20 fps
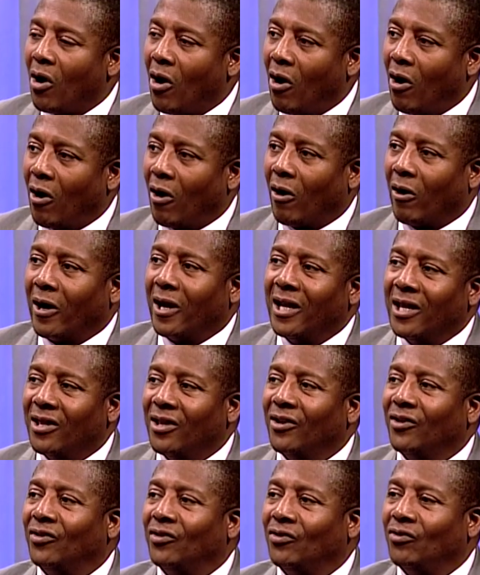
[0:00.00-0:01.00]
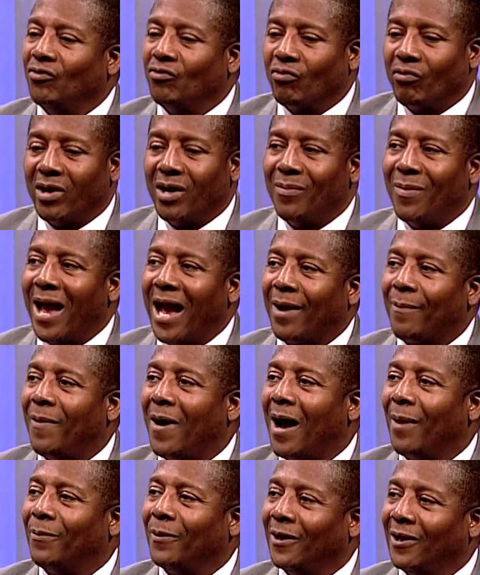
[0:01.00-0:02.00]
are in this DREAM Act
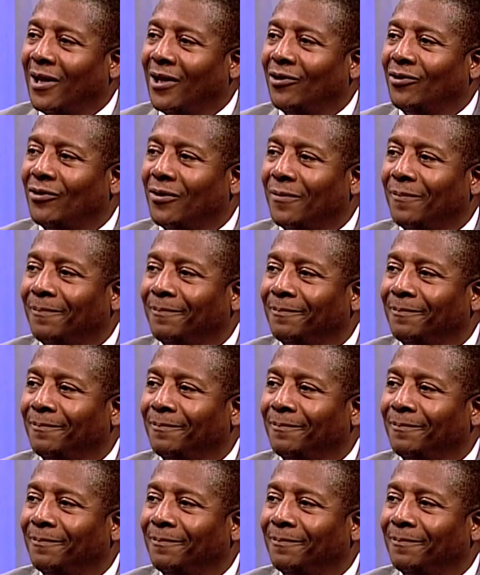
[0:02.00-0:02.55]
population.